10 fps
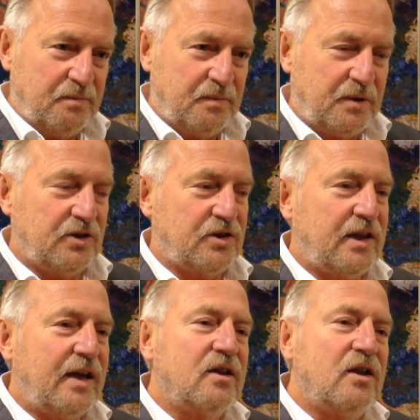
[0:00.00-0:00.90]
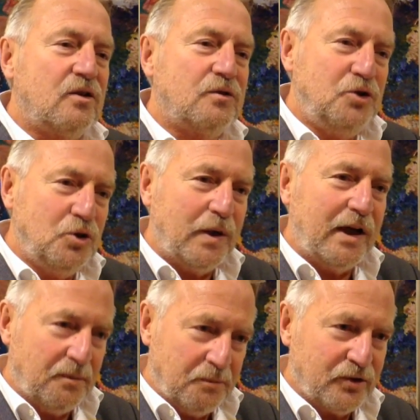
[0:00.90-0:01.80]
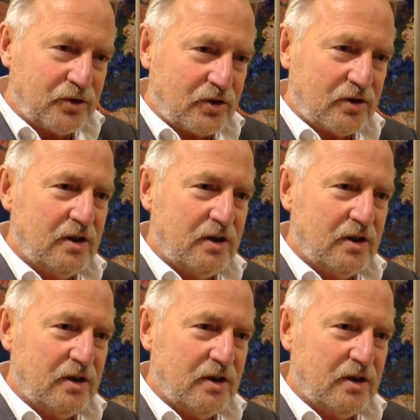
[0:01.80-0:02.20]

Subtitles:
because it had a lot of new elements.